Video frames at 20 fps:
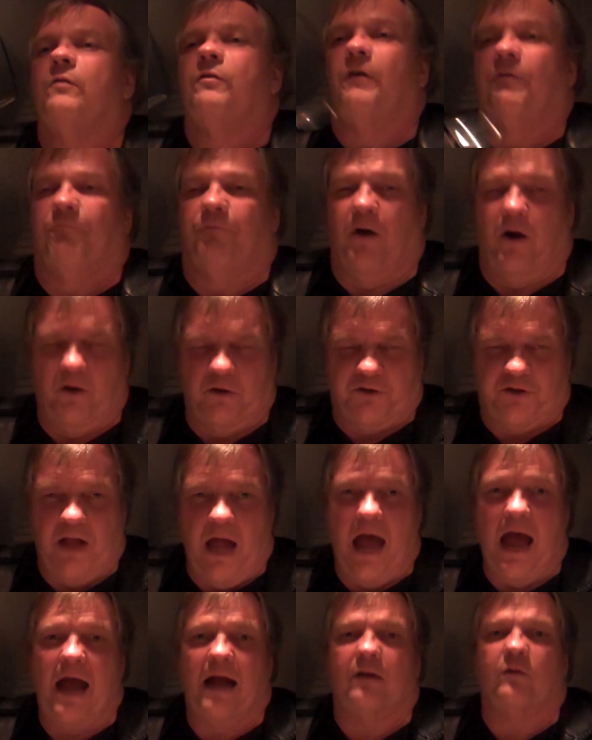The first
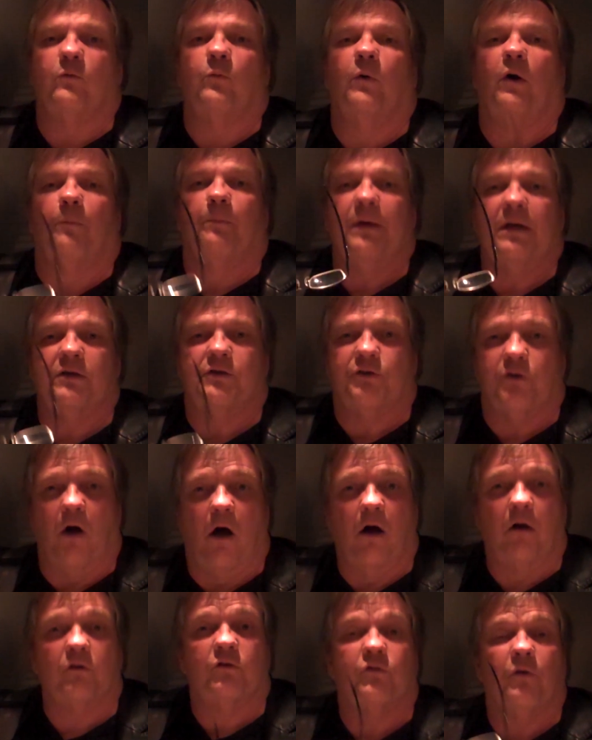act will be
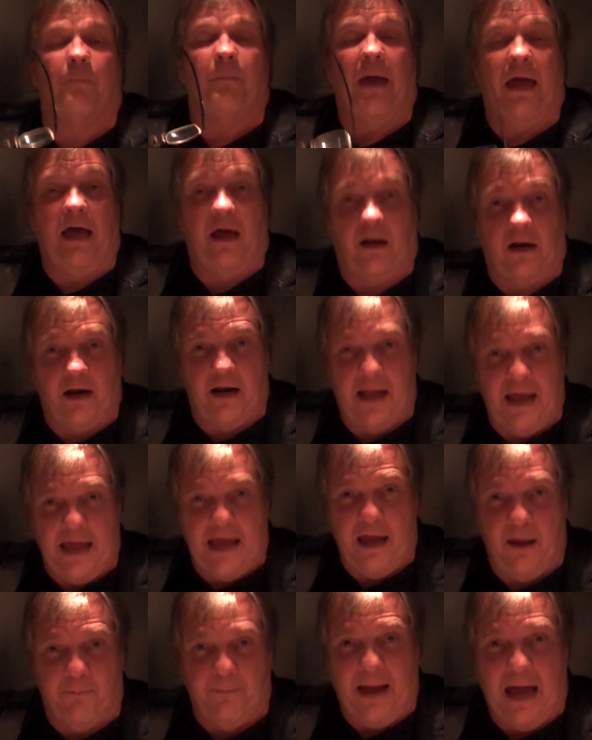songs from Hell in a
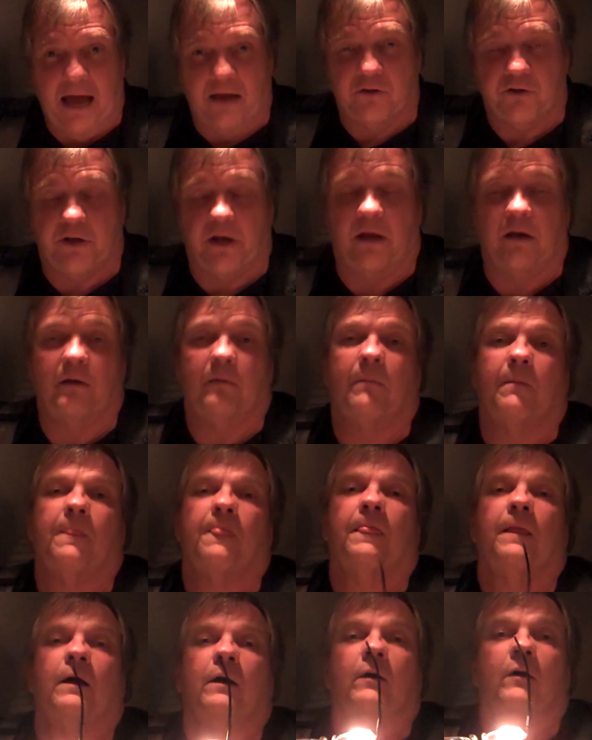Handbasket,
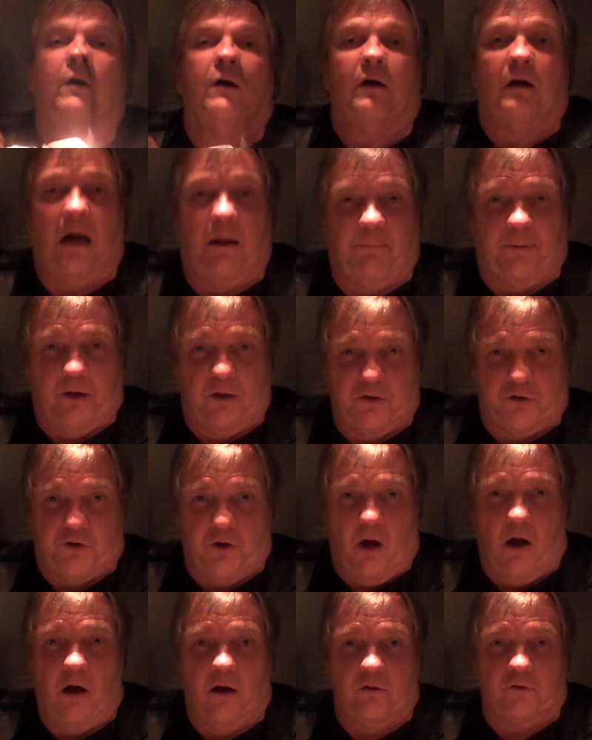a couple of
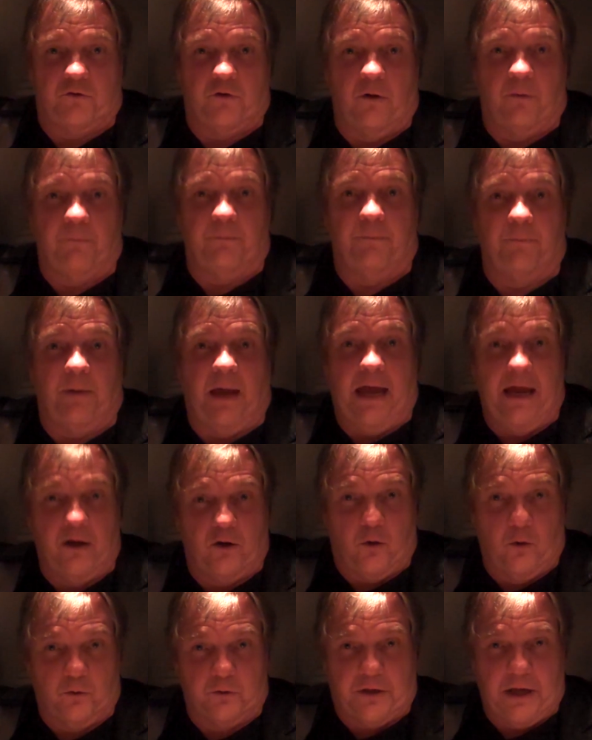songs from
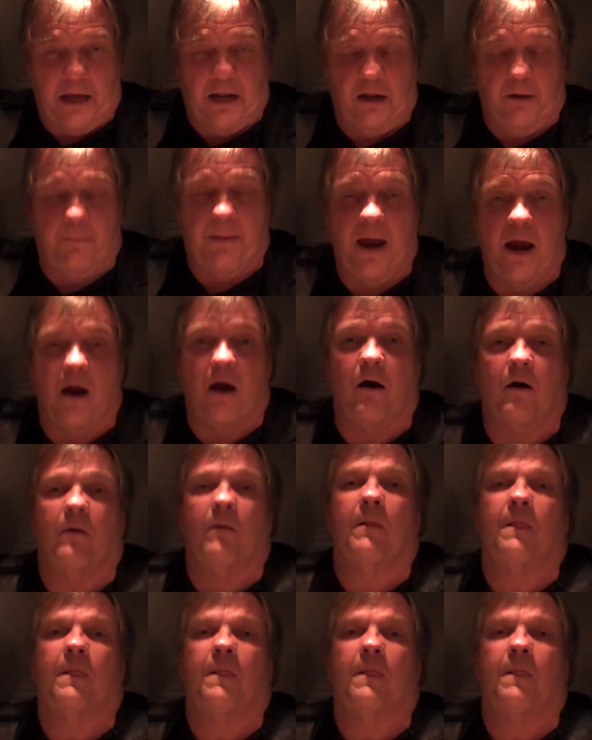Hinkle Teddy Bear.